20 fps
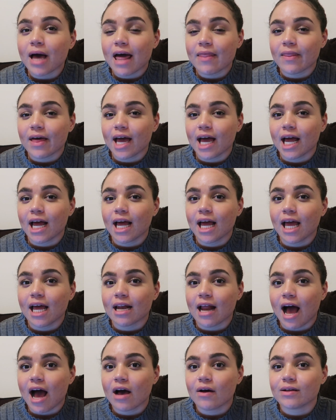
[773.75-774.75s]
And then
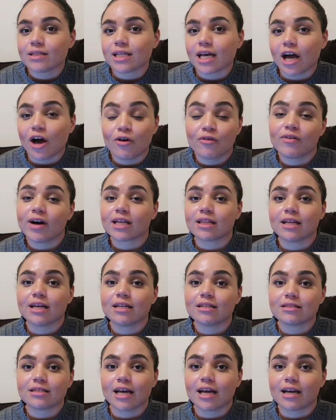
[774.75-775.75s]
I was like, oh fuck
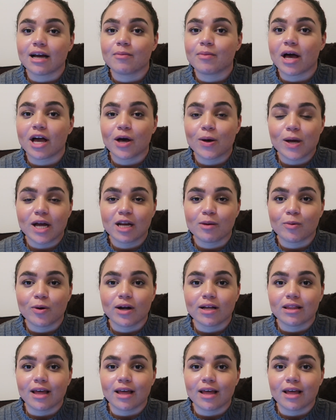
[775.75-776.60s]
this, like I'm not going anymore.